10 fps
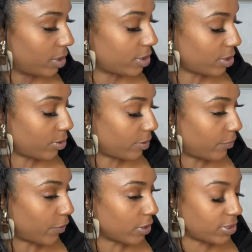So the
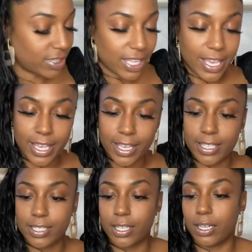first thing
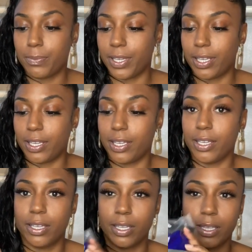is gonna be
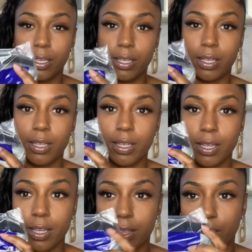
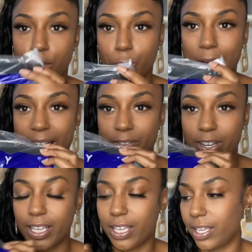the
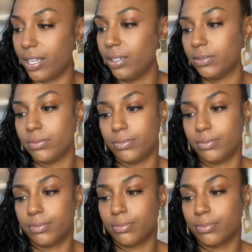Gravity
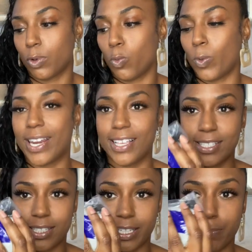weighted
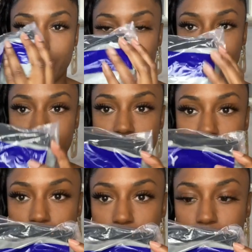sleep mask.
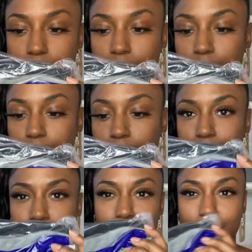
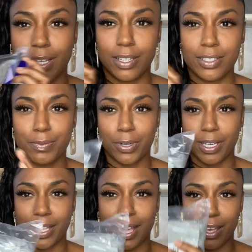It's
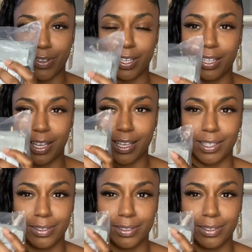pretty heavy. Like,